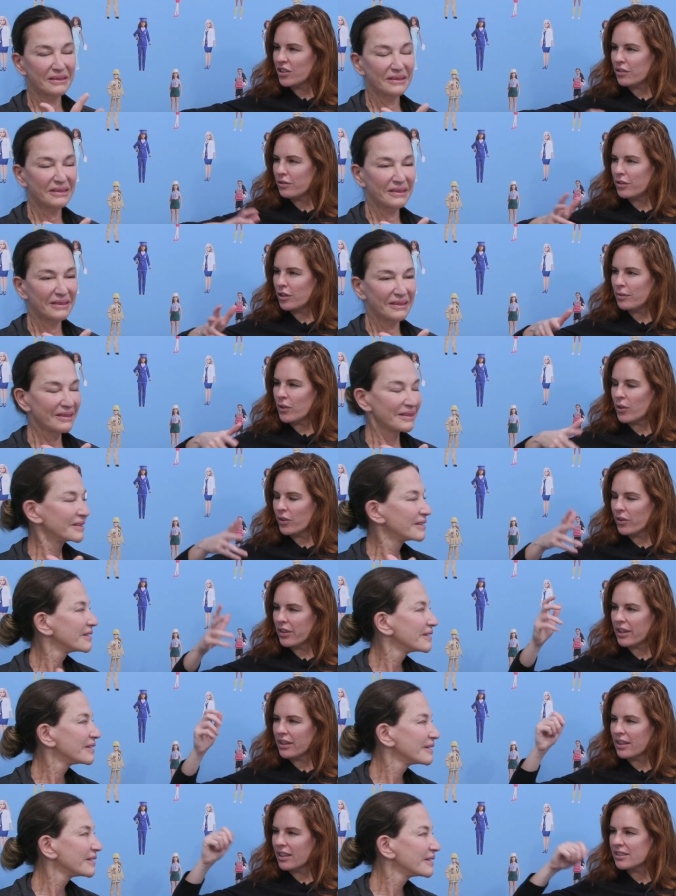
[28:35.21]
Speaker 1: you're going to film the
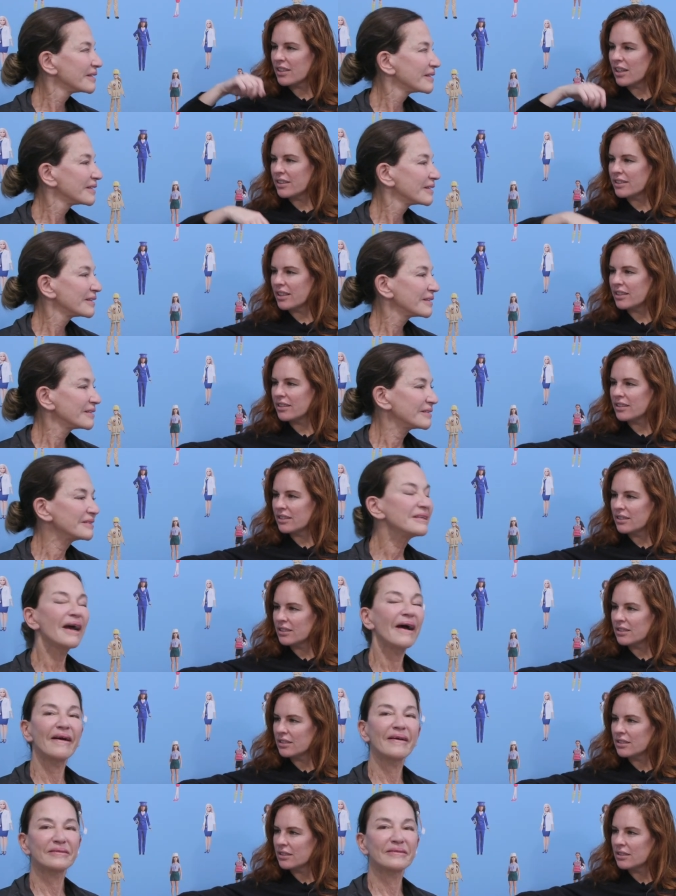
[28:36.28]
whole thing. That's content. Yeah.